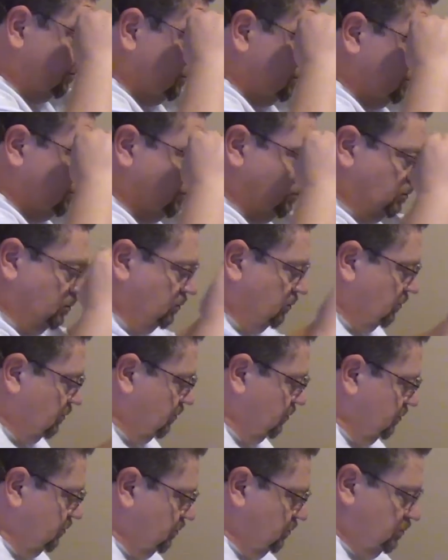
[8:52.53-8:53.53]

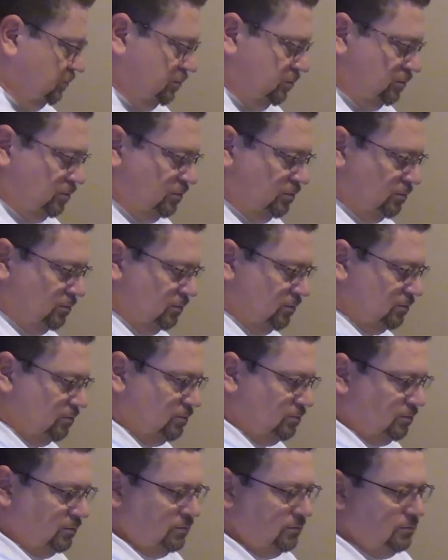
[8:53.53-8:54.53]

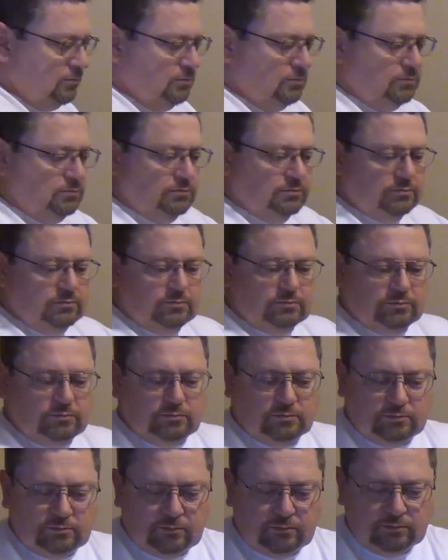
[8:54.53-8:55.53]

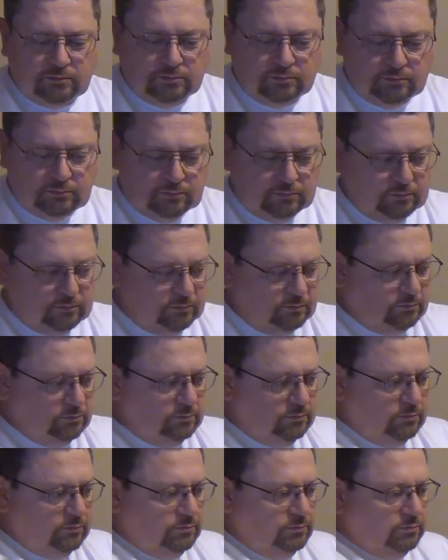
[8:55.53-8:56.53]

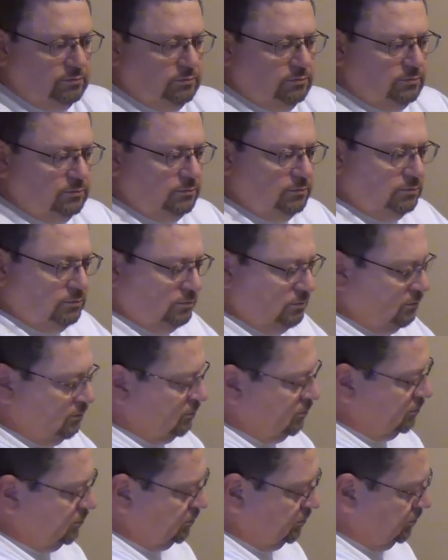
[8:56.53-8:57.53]

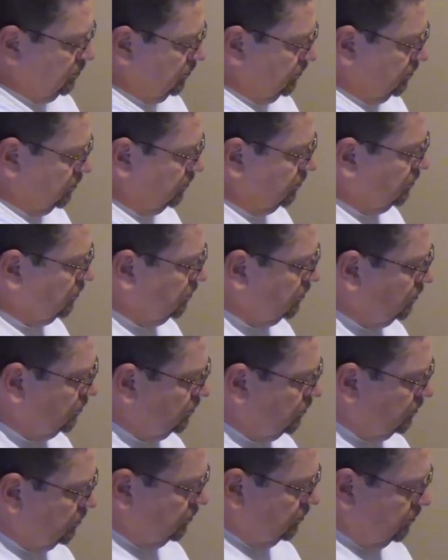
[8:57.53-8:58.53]

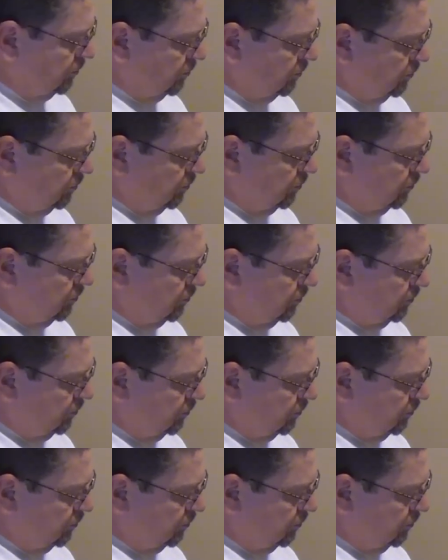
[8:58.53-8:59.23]
(no one is talking)